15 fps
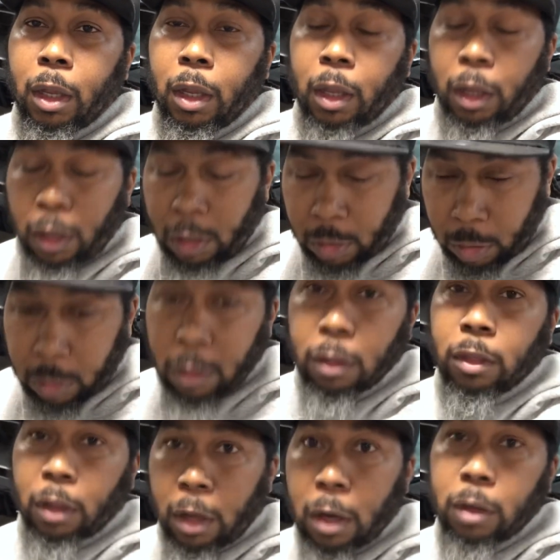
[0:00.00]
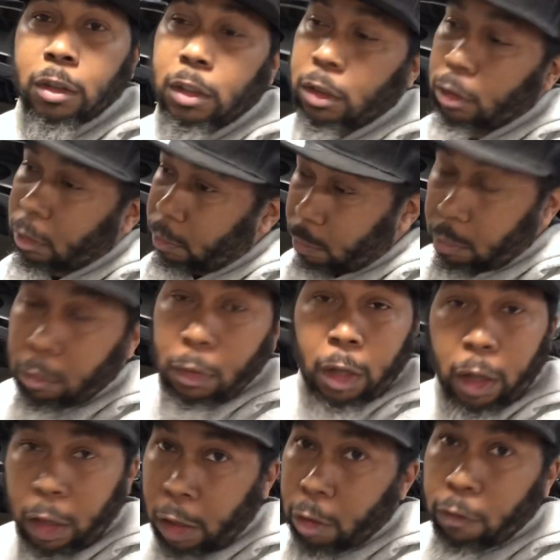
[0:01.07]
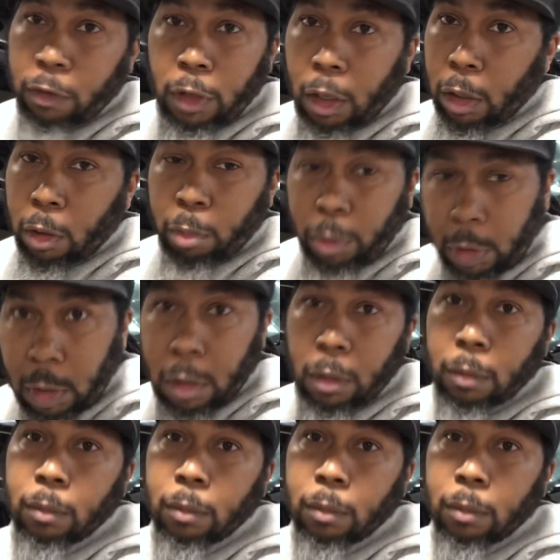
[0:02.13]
and theirs is a LVLP.